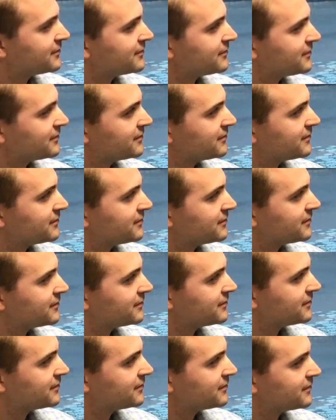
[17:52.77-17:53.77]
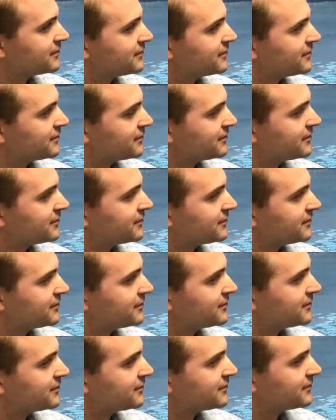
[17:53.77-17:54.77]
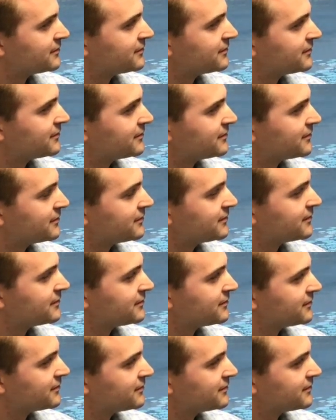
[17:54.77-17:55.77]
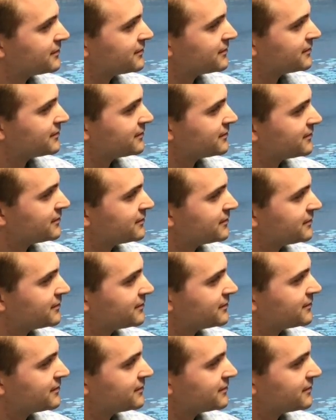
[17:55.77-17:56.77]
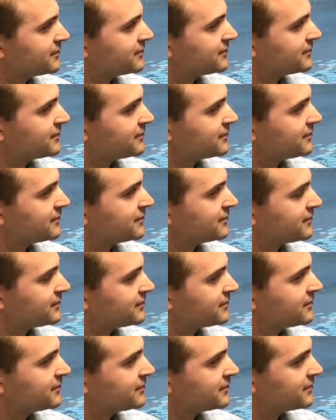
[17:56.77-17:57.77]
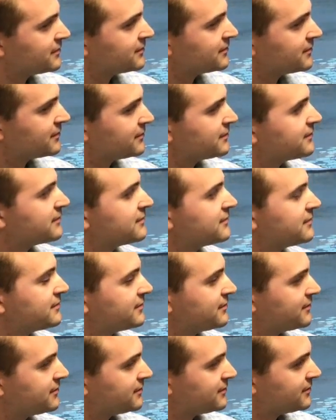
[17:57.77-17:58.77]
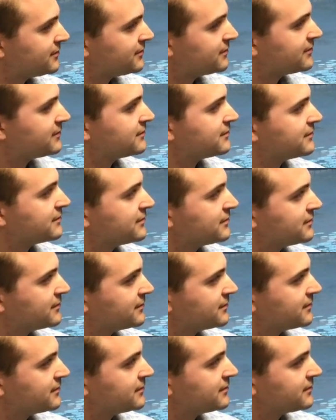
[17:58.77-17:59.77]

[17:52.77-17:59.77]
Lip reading: (not speaking)